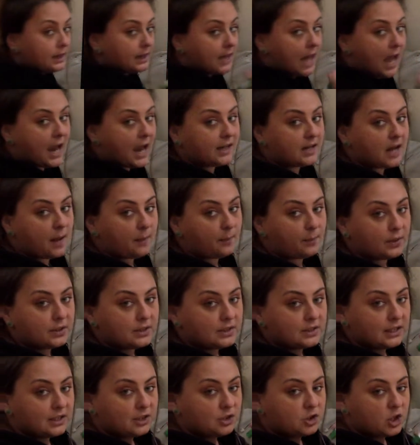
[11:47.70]
line up.
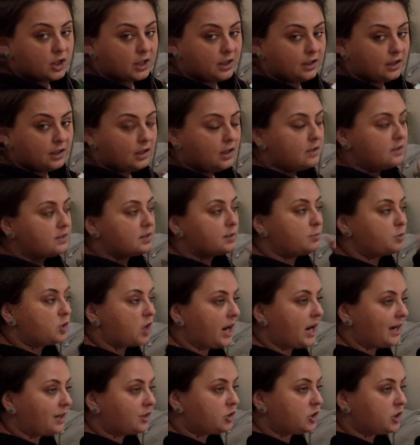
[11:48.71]
Addition,
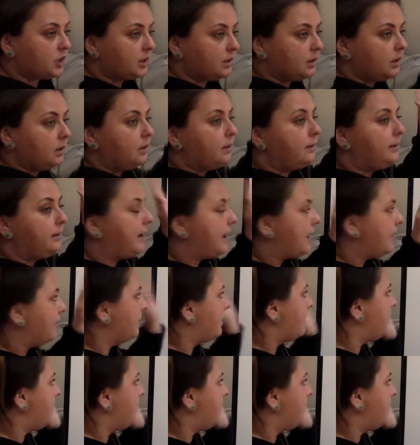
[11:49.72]
subtraction, you got to